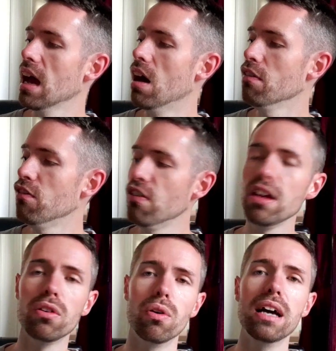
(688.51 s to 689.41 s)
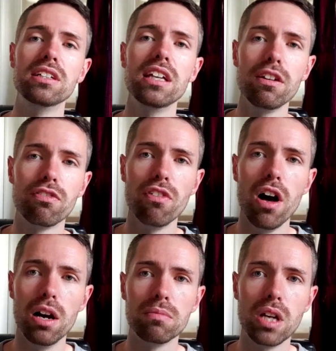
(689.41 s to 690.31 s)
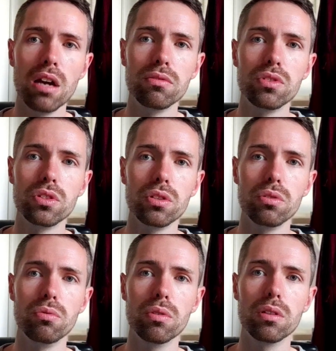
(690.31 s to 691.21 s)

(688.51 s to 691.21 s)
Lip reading: I feel as if I'm going to